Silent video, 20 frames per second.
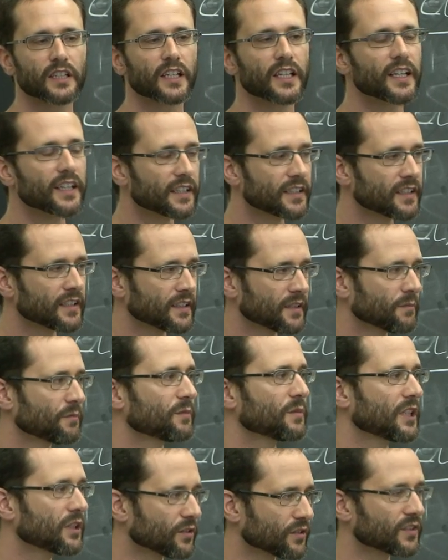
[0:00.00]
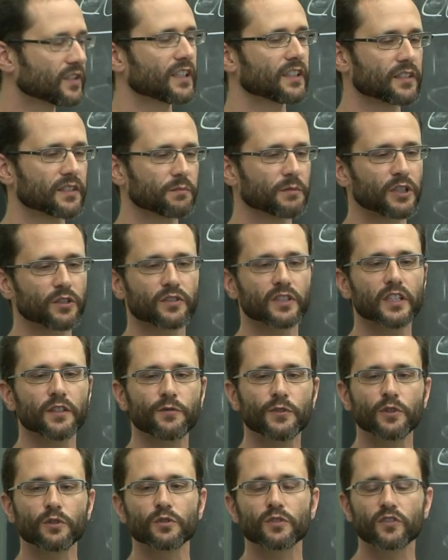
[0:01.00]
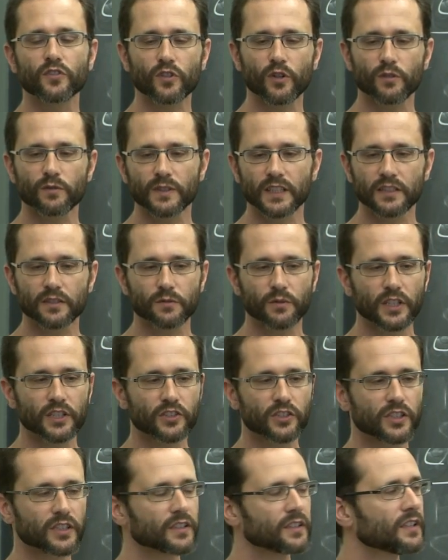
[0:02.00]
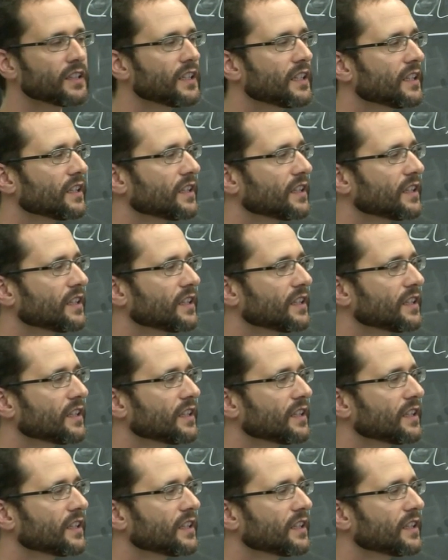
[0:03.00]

Uh, because yes, because if you could solve that question,